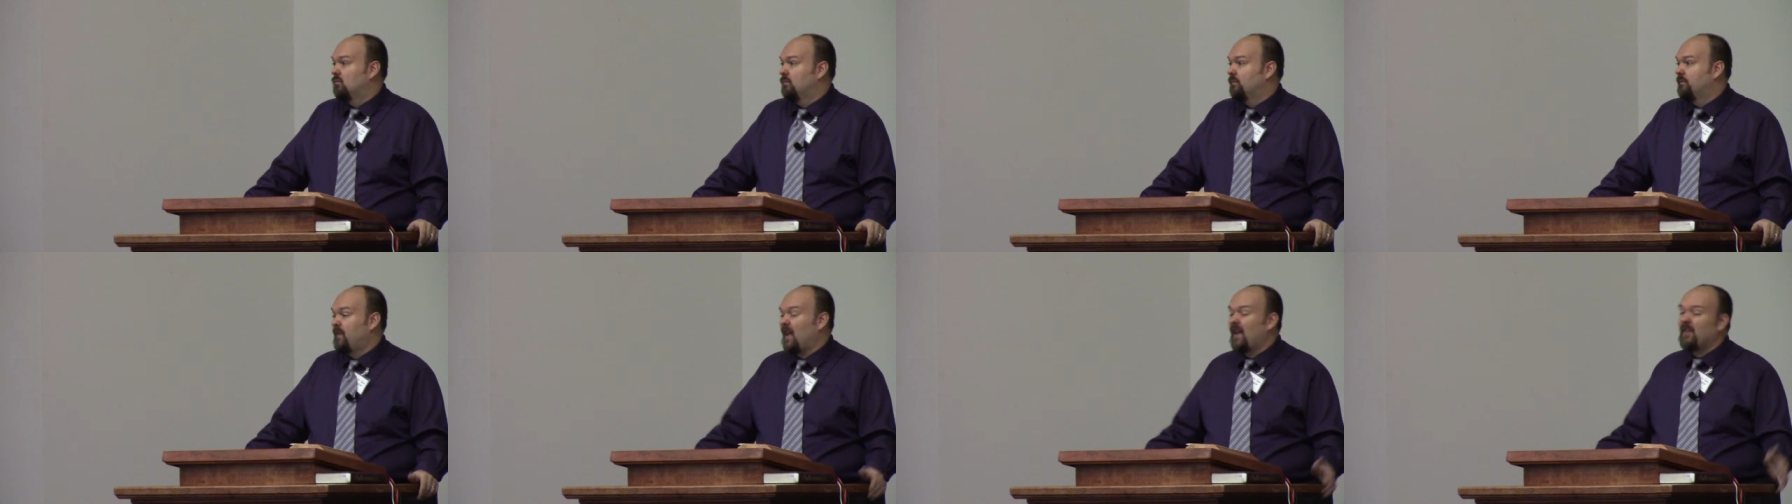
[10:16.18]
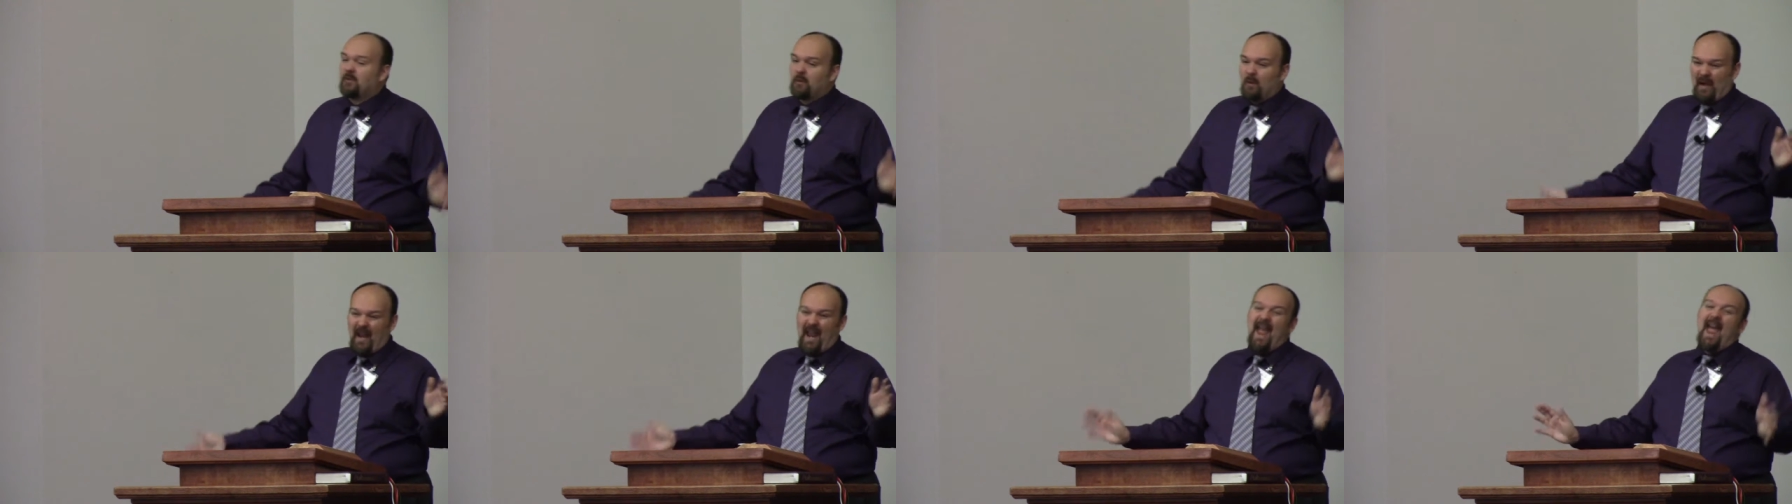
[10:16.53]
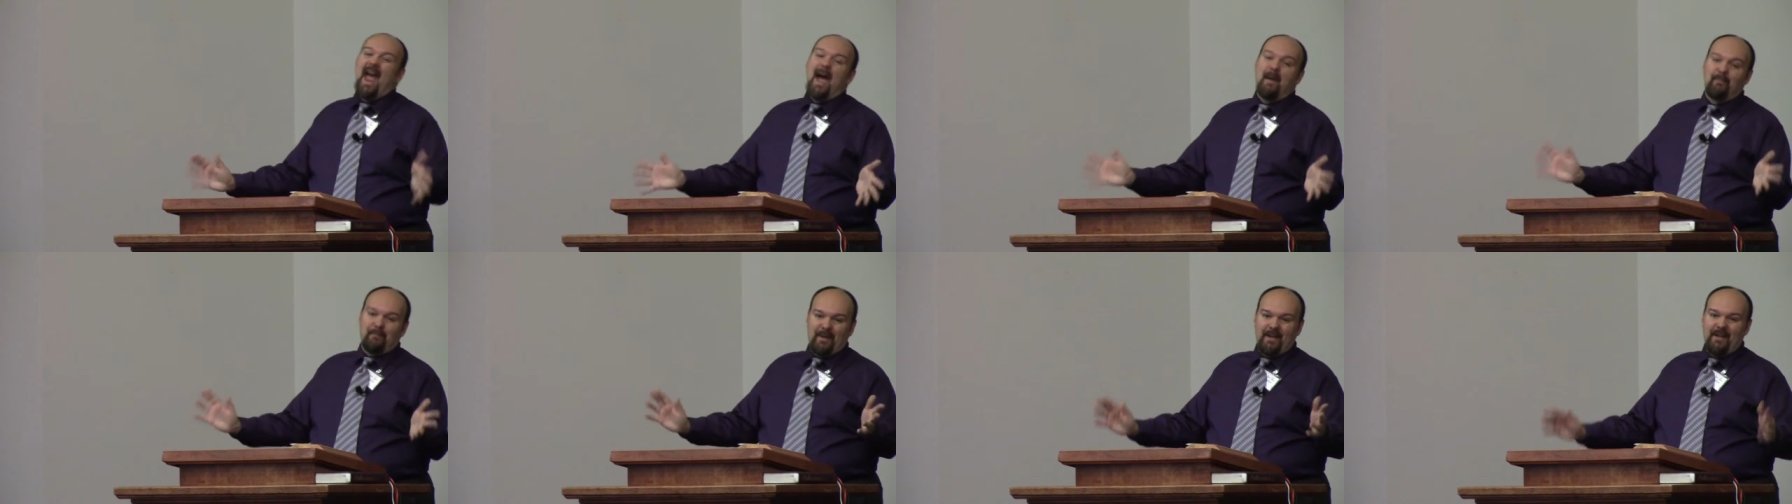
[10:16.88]
That's what
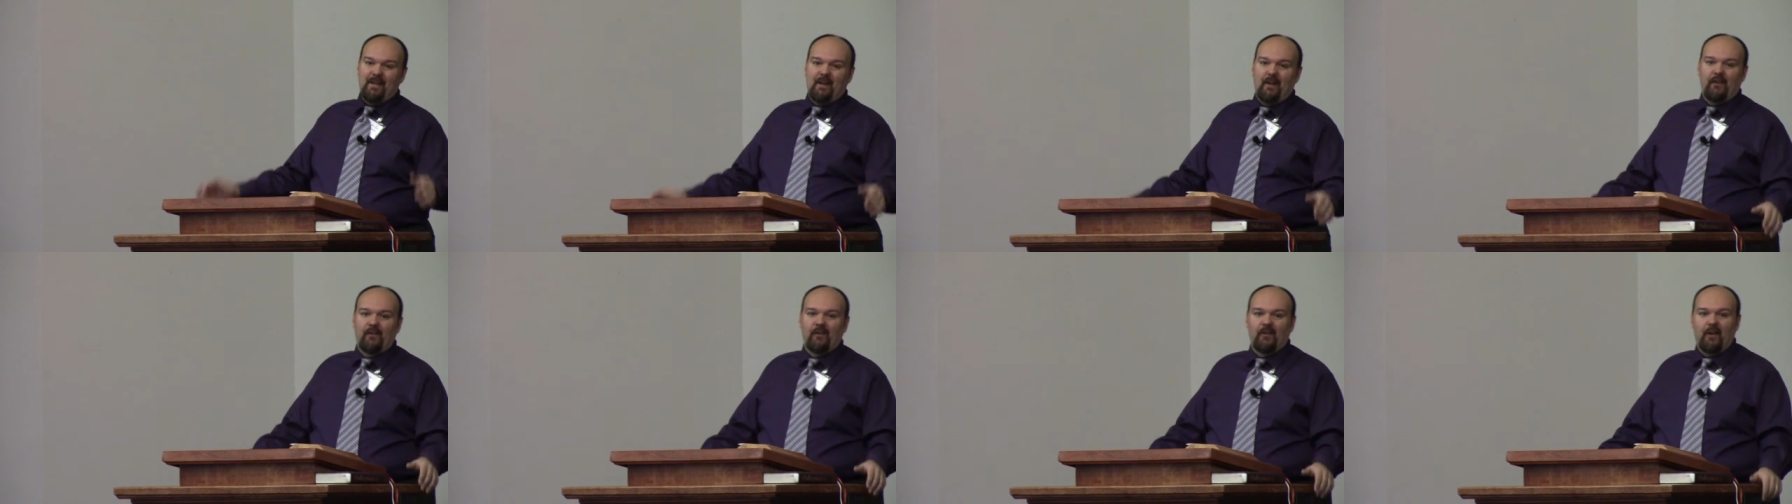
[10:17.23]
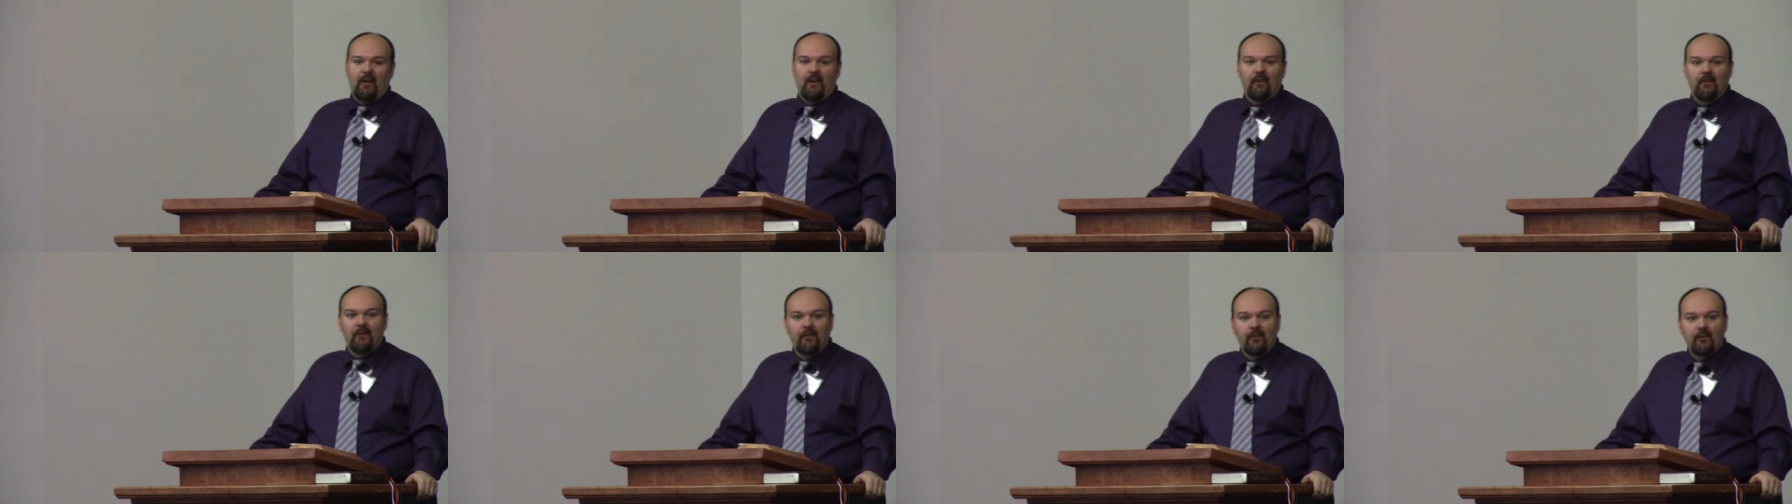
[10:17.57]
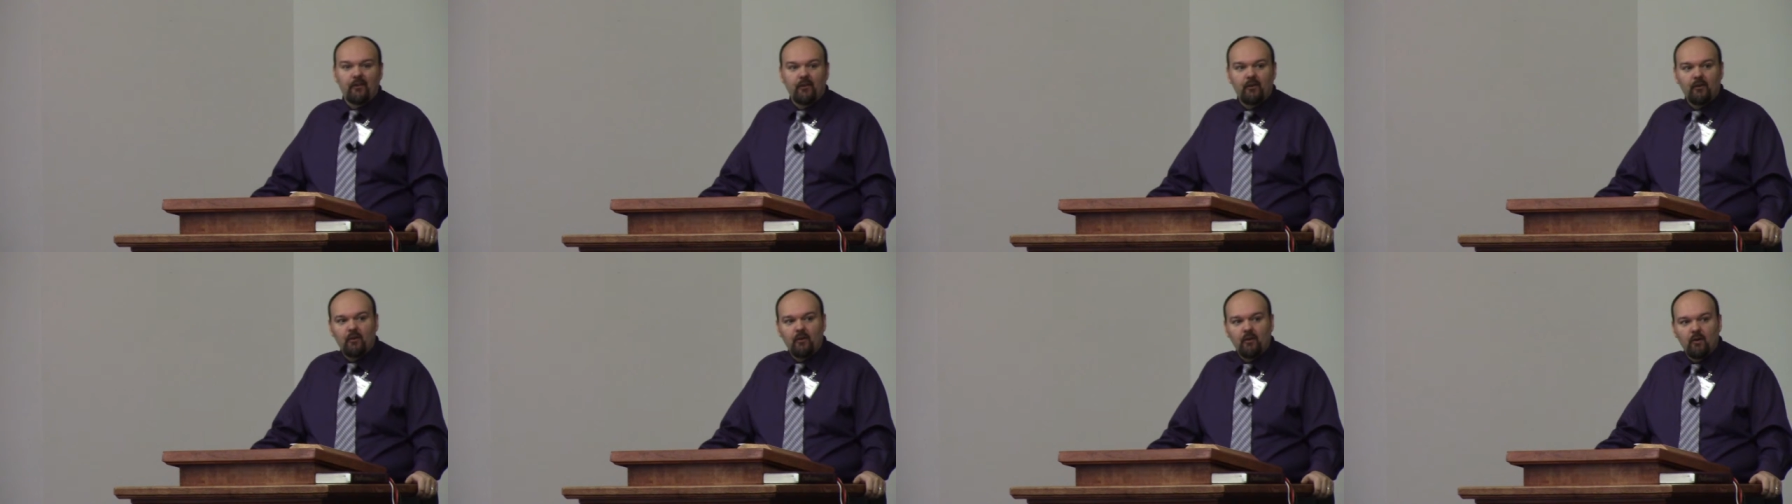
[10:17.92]
happiness
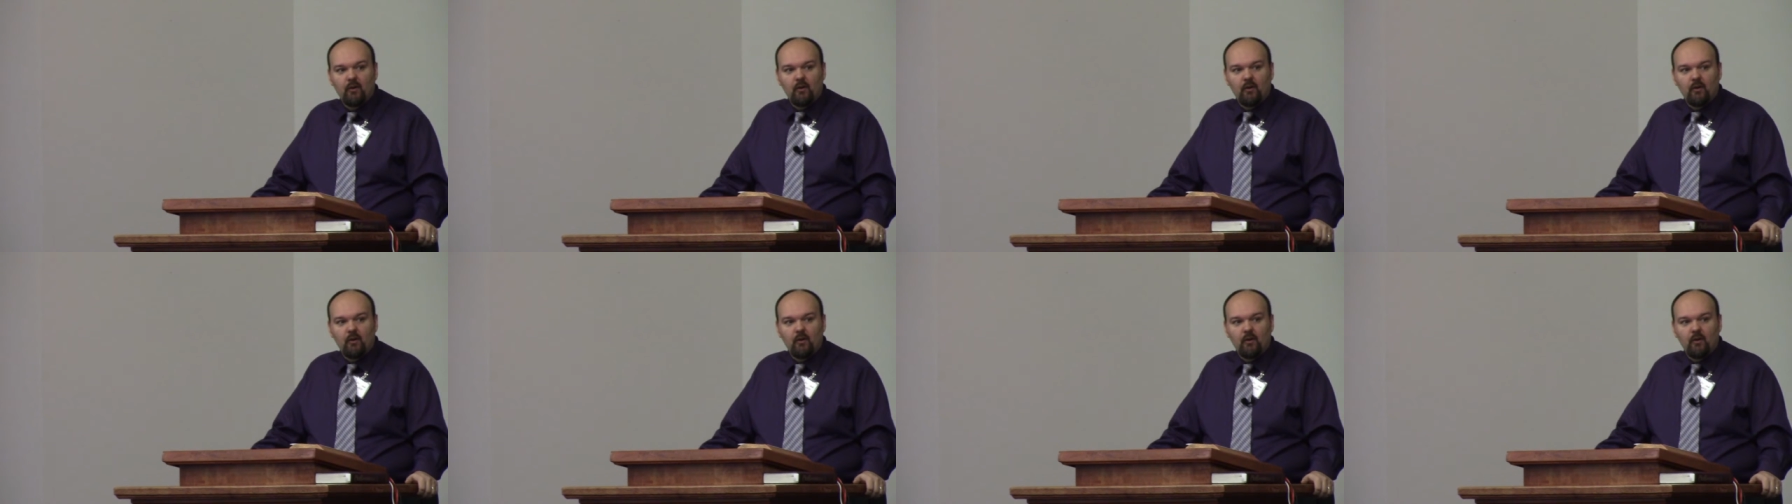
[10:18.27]
is.